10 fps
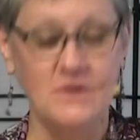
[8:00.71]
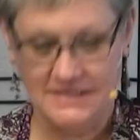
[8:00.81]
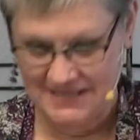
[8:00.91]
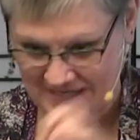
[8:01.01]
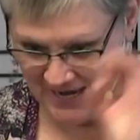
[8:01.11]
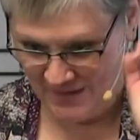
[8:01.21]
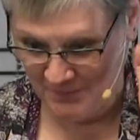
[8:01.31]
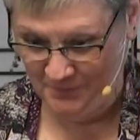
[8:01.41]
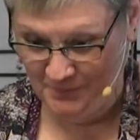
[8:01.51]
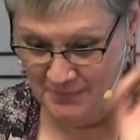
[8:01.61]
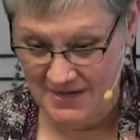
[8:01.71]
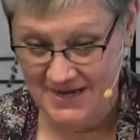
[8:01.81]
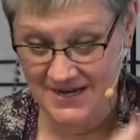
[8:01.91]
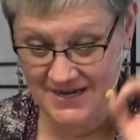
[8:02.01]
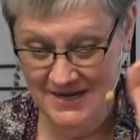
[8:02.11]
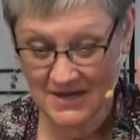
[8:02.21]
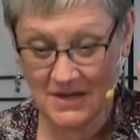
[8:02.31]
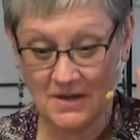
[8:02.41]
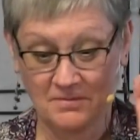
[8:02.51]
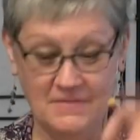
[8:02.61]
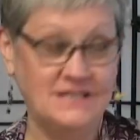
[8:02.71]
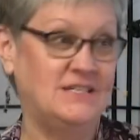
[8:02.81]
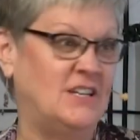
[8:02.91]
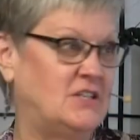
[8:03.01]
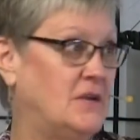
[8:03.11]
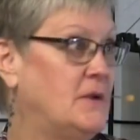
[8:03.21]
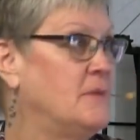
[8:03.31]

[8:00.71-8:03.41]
it's got big message.